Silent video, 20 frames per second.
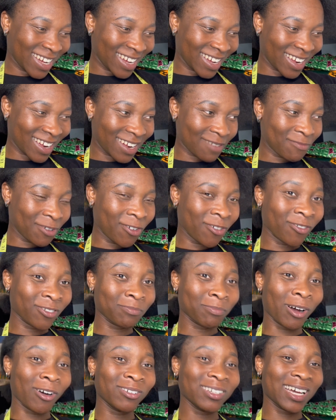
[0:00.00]
My
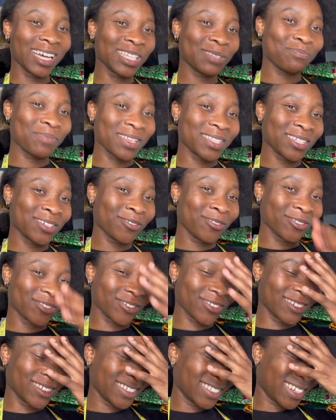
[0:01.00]
own has petticoat
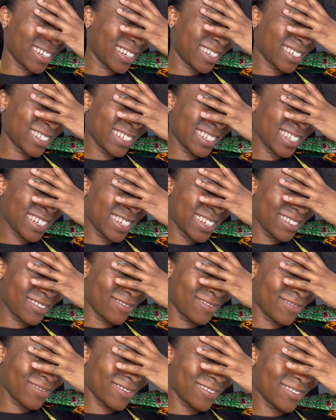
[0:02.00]
under.
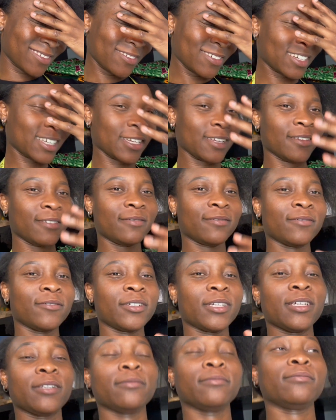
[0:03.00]
Ew. Okay.
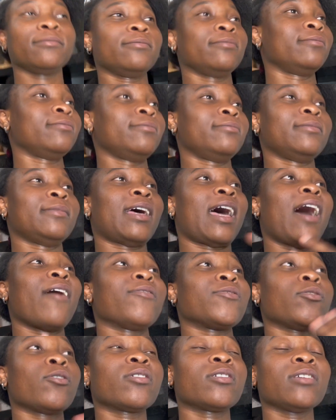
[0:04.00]
I
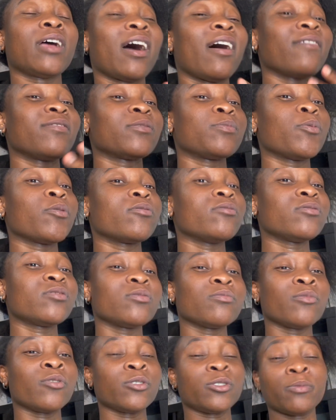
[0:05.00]
have spoken
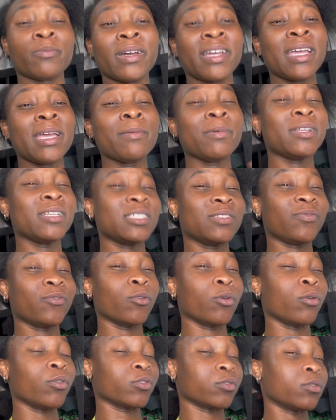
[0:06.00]
too much. My aim in this
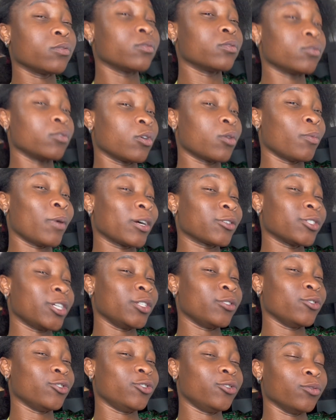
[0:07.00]
vlog was not to talk, but
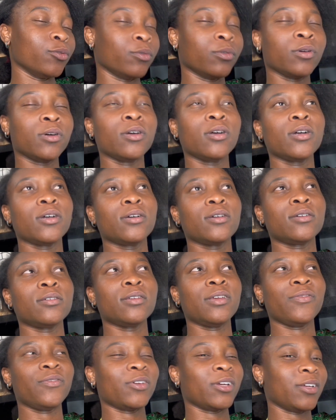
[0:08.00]
actually to show.
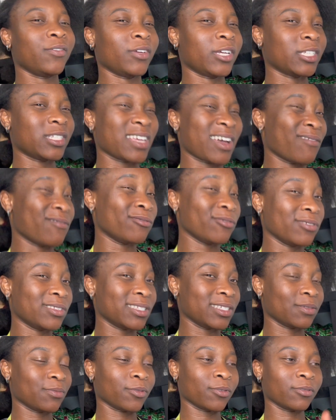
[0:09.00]
In case you haven't
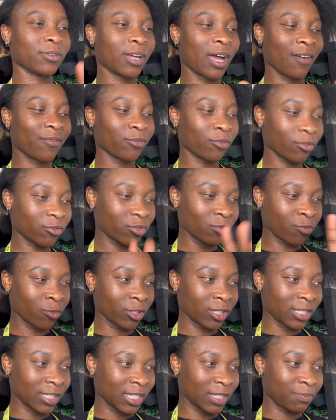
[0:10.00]
noticed, but I've talked too
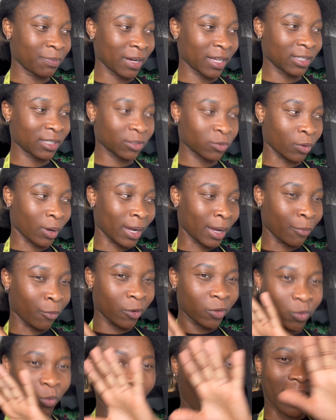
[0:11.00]
much in this part, so I am
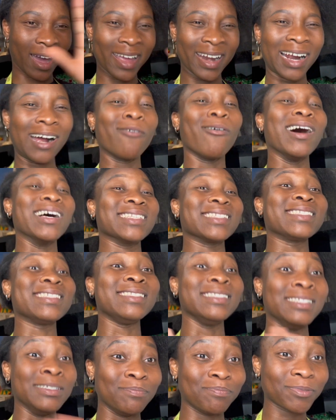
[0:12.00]
going to go ahead and go and
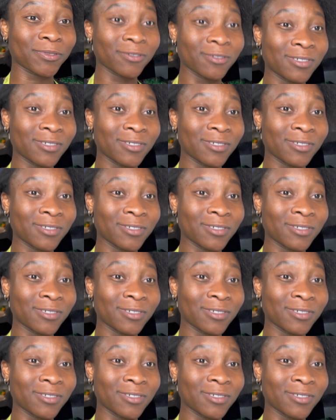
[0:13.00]
sleep